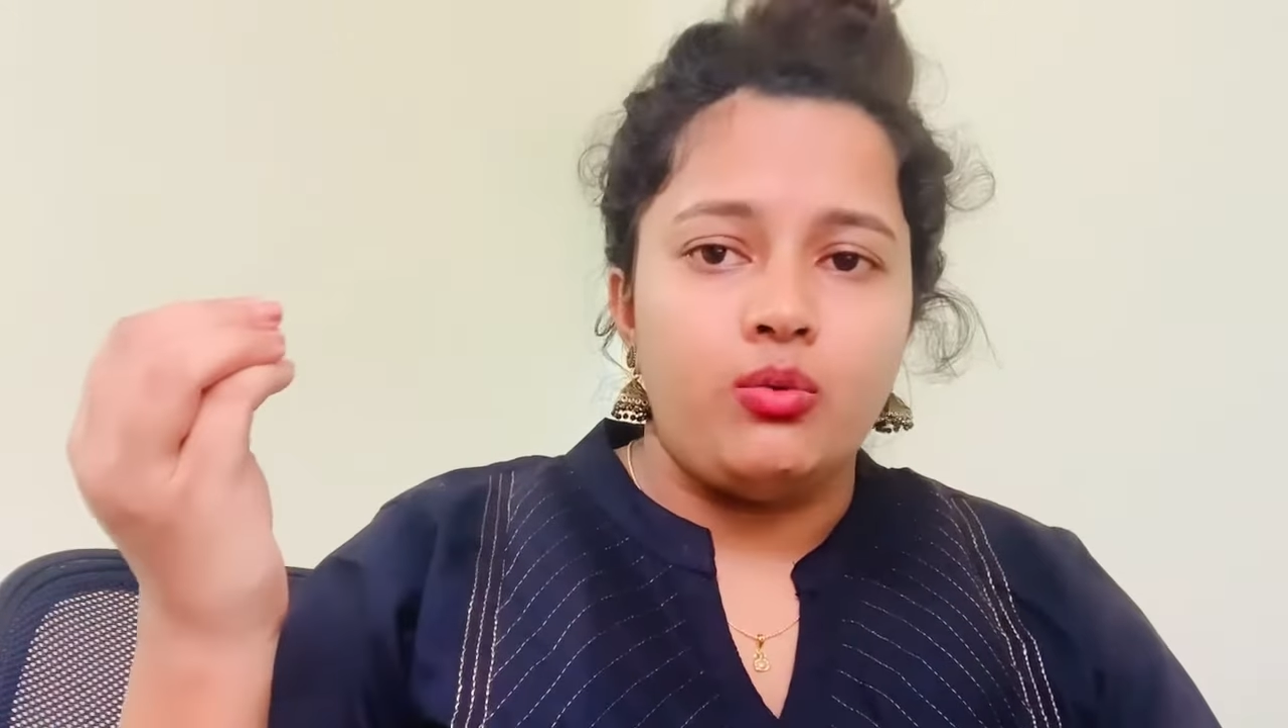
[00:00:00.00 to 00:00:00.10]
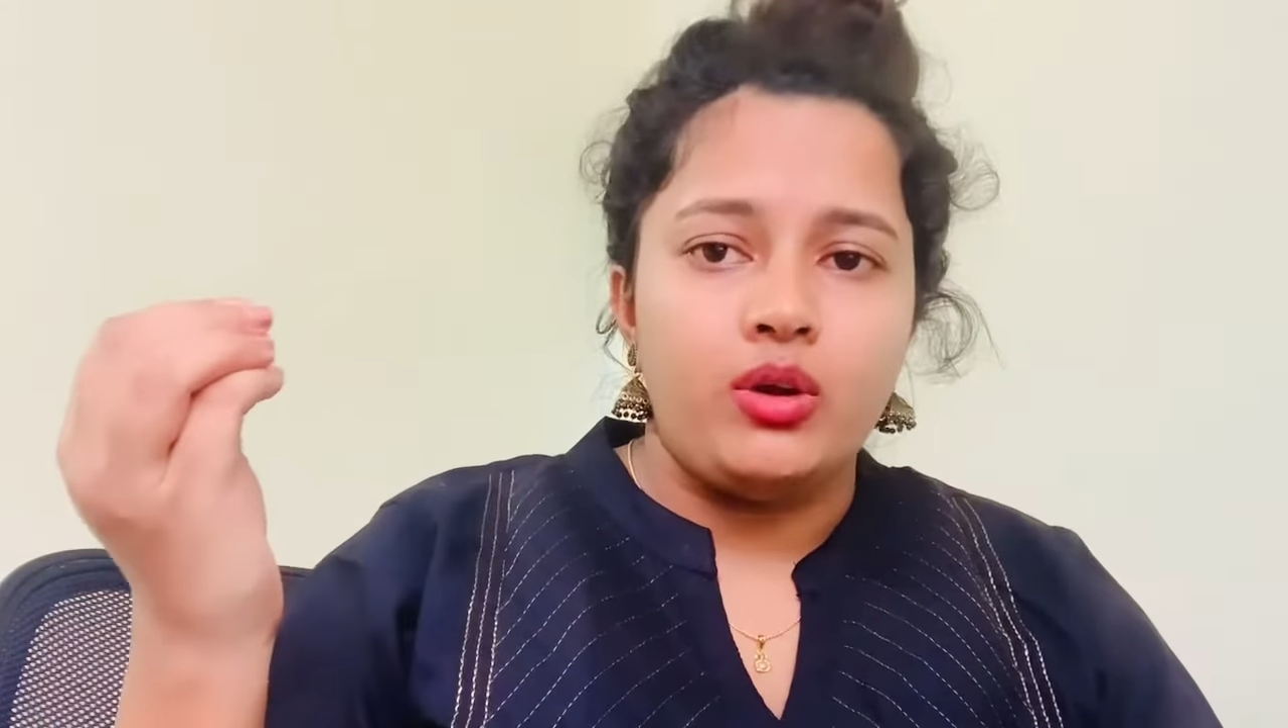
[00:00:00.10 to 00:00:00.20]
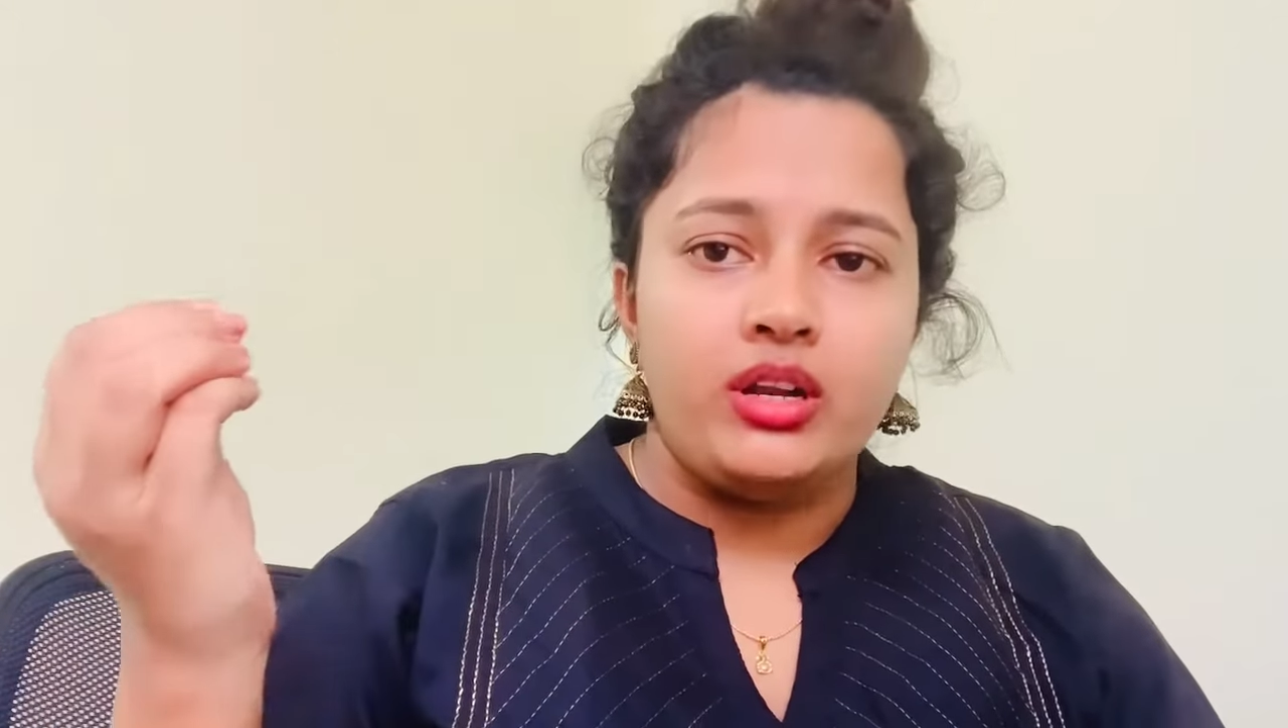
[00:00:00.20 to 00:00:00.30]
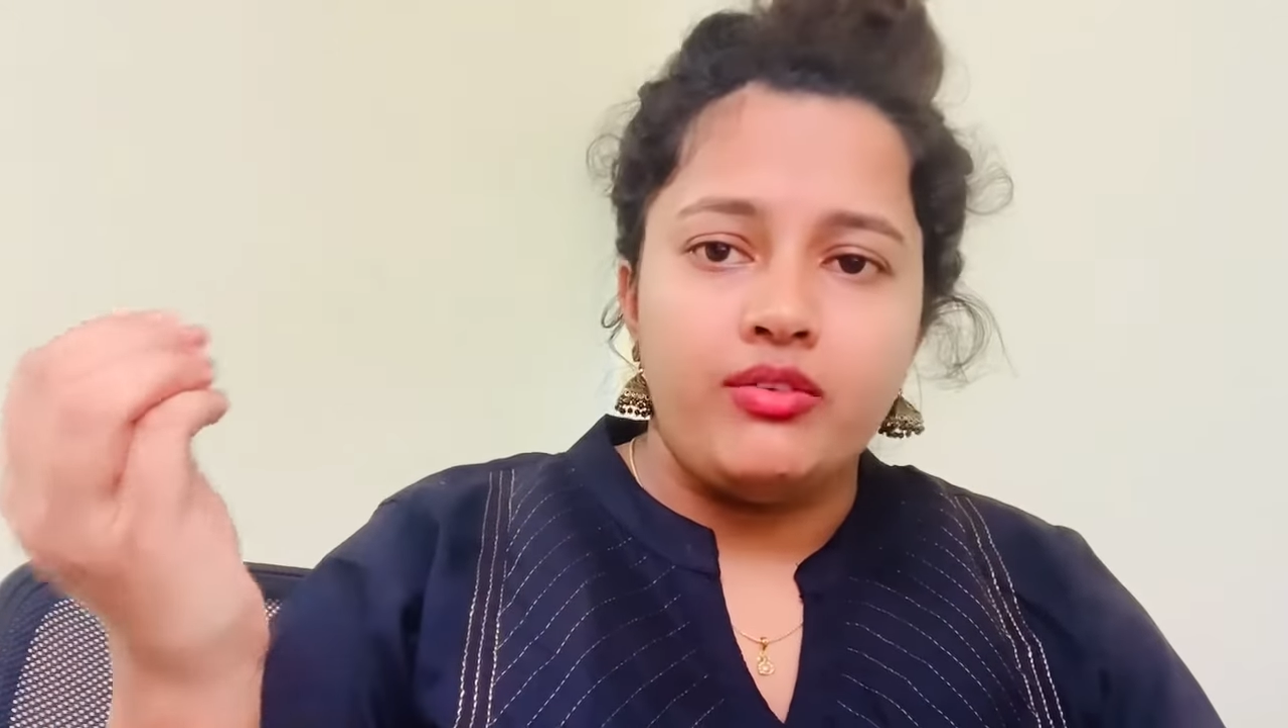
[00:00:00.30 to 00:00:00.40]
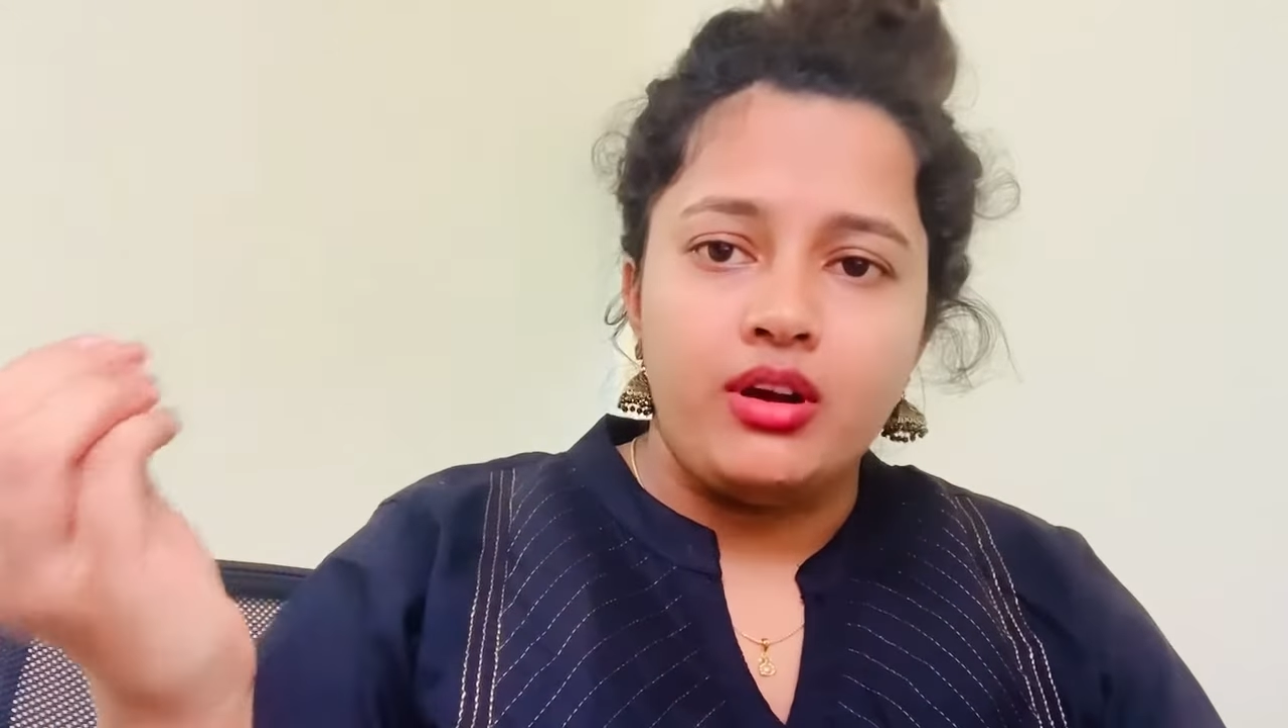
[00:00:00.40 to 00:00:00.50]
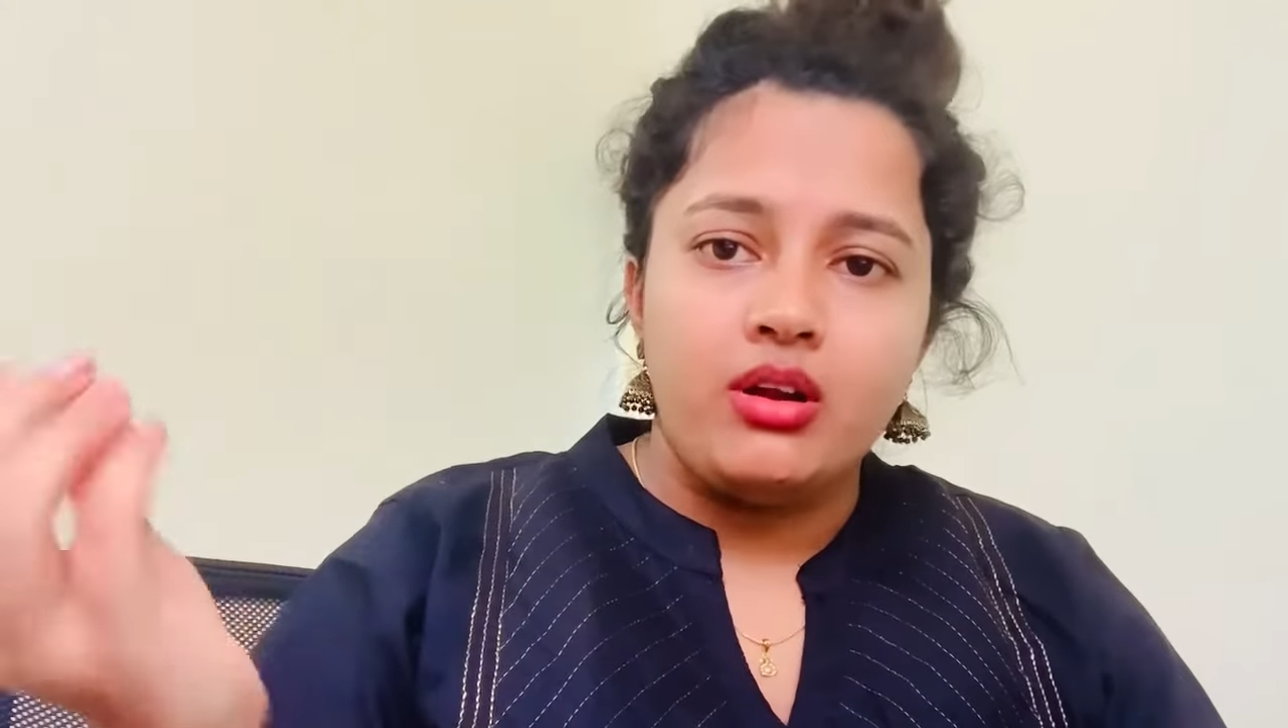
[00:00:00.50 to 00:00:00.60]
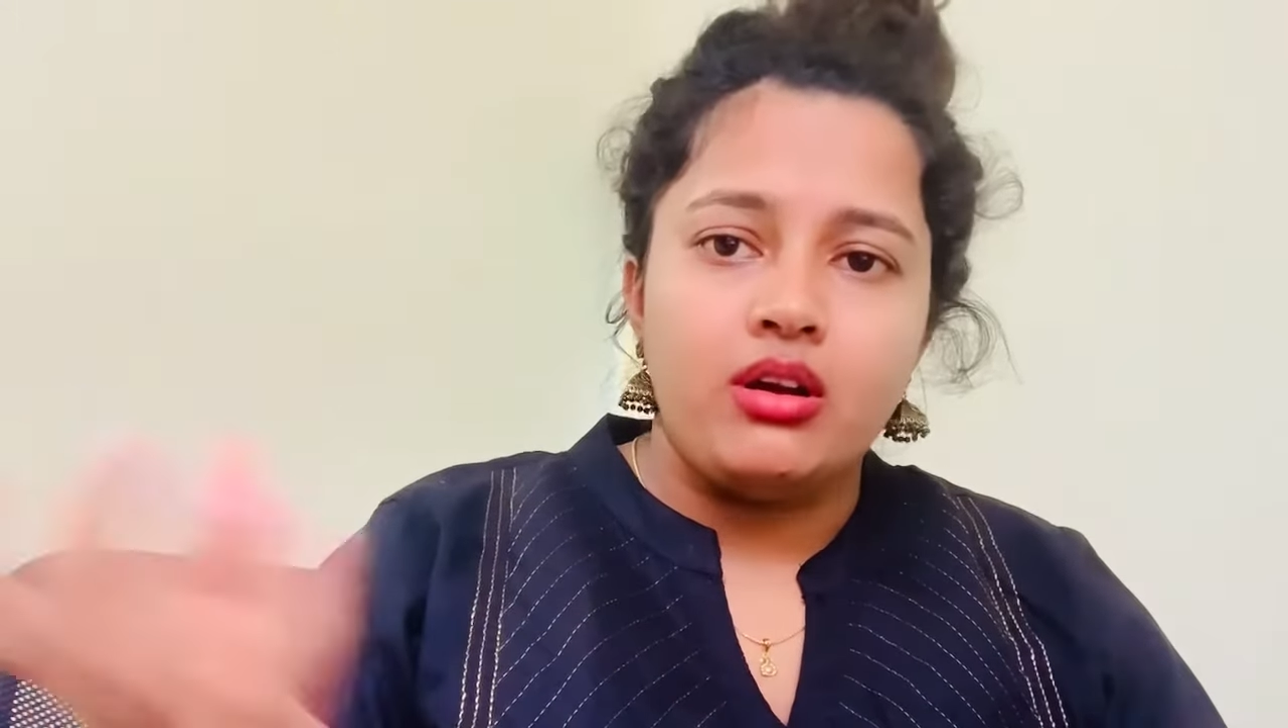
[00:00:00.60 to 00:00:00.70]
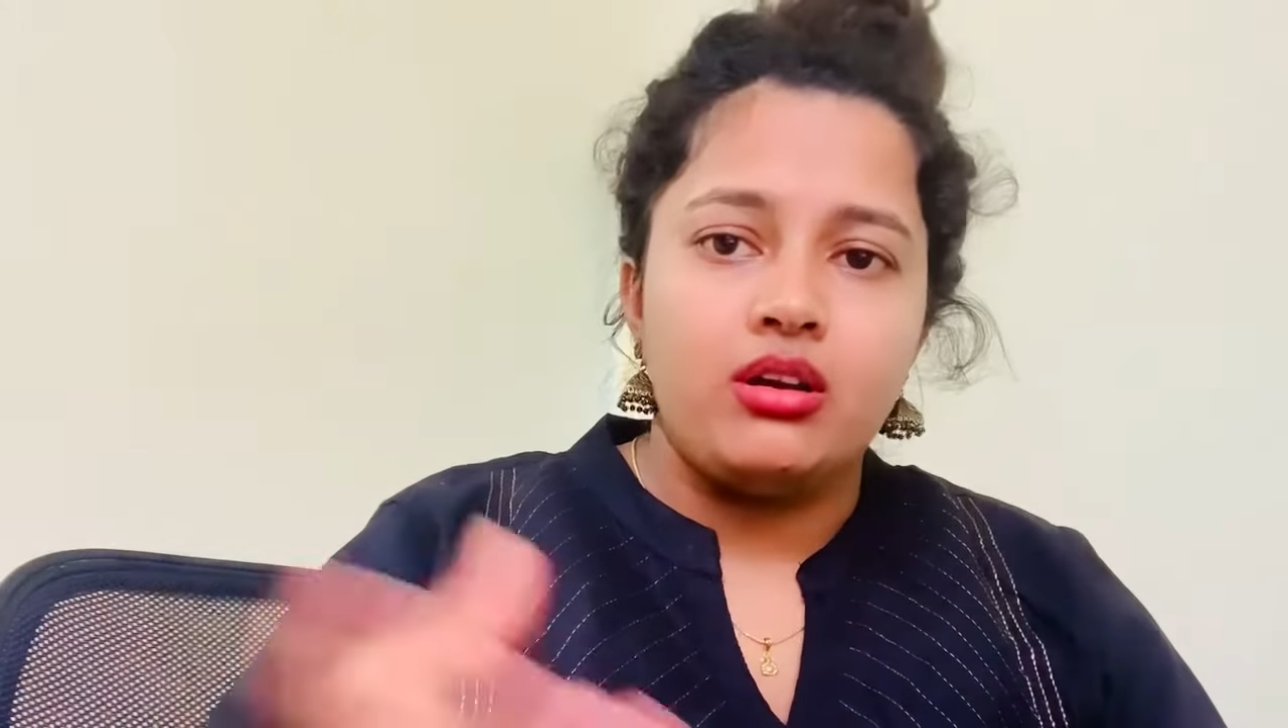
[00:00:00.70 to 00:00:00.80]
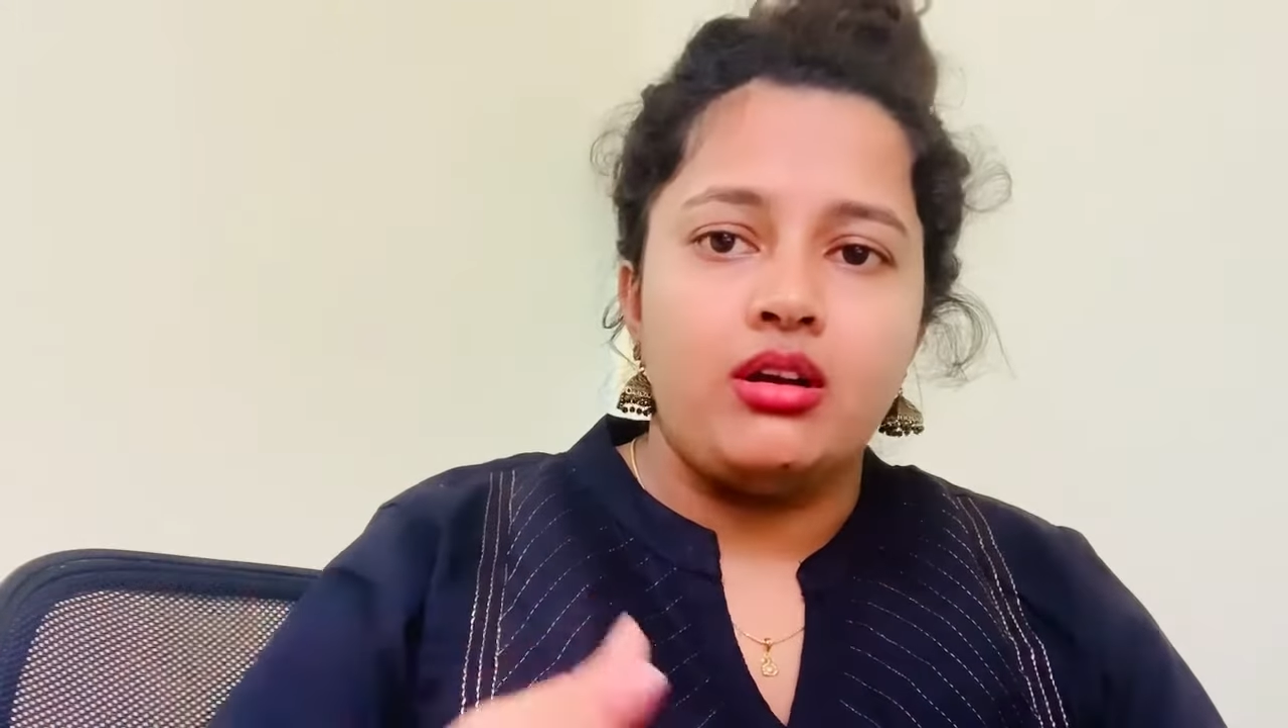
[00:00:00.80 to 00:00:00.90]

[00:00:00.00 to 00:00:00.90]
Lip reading: whatever